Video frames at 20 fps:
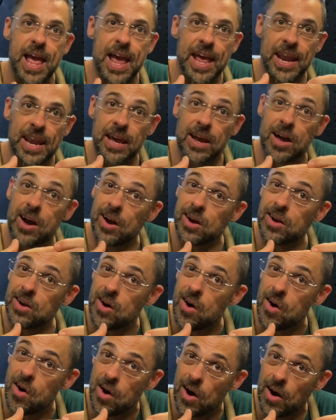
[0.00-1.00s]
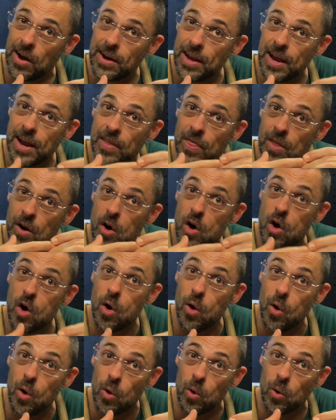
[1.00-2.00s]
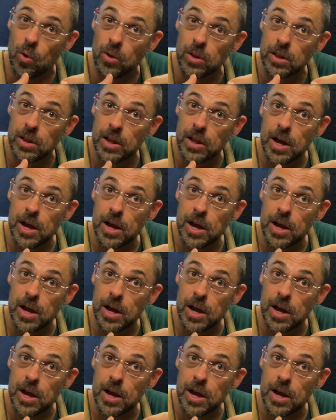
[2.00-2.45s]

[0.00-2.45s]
and it got caught in the hole